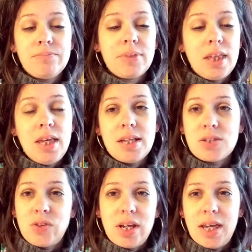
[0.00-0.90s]
he has
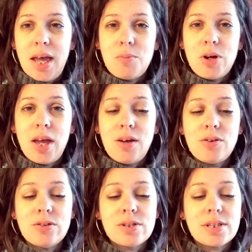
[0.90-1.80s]
great camera
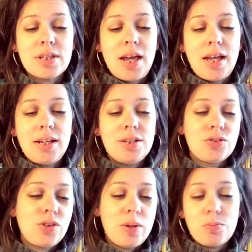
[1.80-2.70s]
angles and he's a
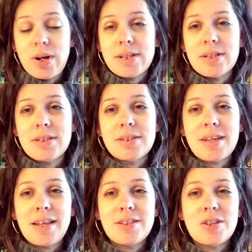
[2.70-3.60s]
great presence,
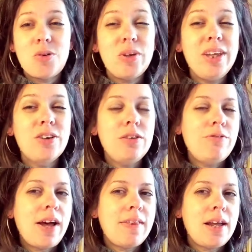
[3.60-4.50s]
and so he could
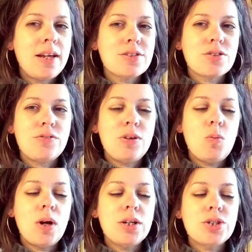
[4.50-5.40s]
find that answer if he
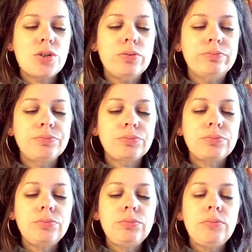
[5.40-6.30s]
wanted to.
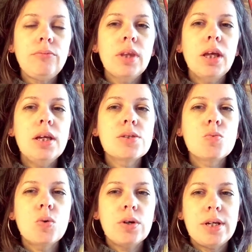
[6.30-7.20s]
His
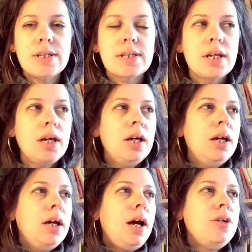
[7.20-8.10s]

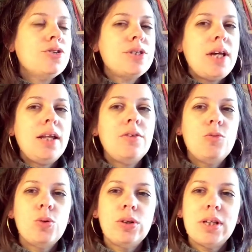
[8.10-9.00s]
understanding of
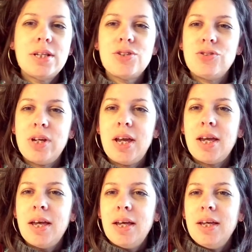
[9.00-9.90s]
world history
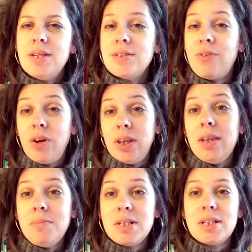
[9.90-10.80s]
is very
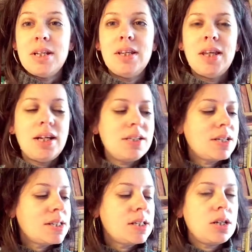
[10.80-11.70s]
limited in that it
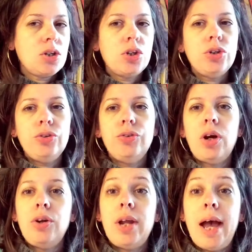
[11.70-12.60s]
doesn't include
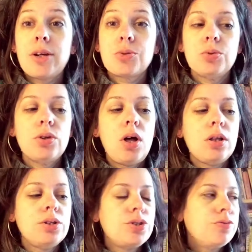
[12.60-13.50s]
an actual
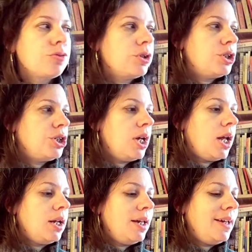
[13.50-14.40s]
knowledge of
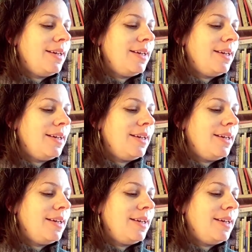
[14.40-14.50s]
Christianity.